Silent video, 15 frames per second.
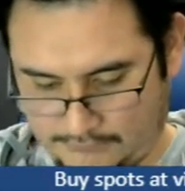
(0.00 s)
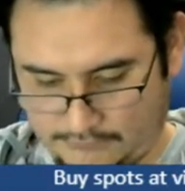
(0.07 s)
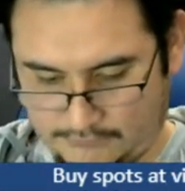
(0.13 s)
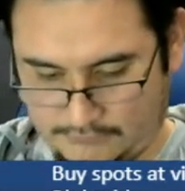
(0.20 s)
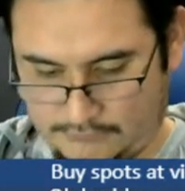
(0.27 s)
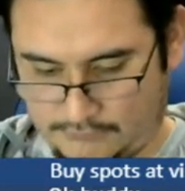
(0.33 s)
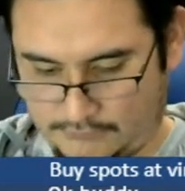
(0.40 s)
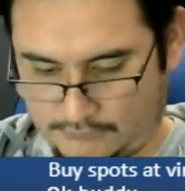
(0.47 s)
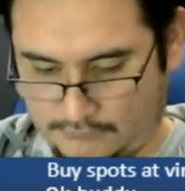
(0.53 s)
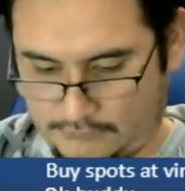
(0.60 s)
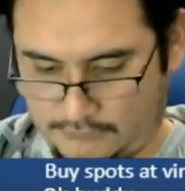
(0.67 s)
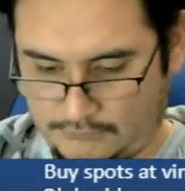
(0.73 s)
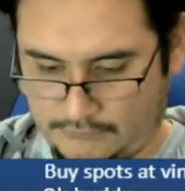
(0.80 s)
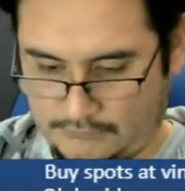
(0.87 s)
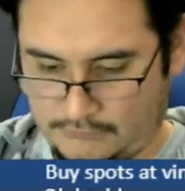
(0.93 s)

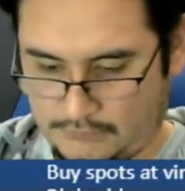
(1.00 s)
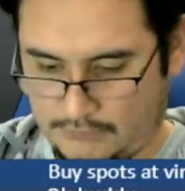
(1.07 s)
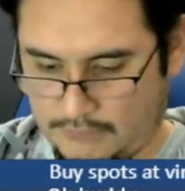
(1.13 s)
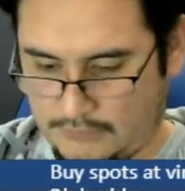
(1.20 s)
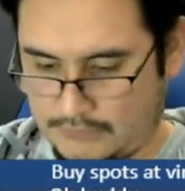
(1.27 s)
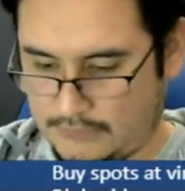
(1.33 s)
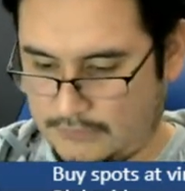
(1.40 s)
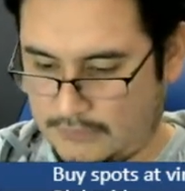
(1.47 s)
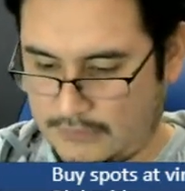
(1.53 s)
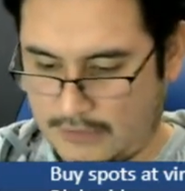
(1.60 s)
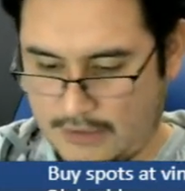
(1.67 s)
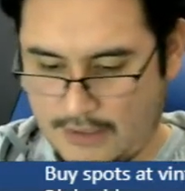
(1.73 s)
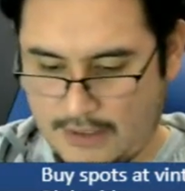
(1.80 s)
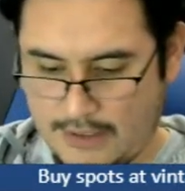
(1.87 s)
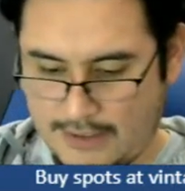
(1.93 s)

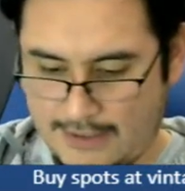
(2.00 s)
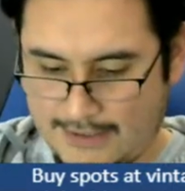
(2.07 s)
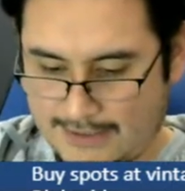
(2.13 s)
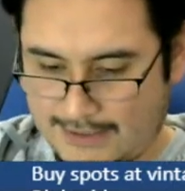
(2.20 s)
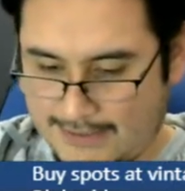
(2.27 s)
[no speech]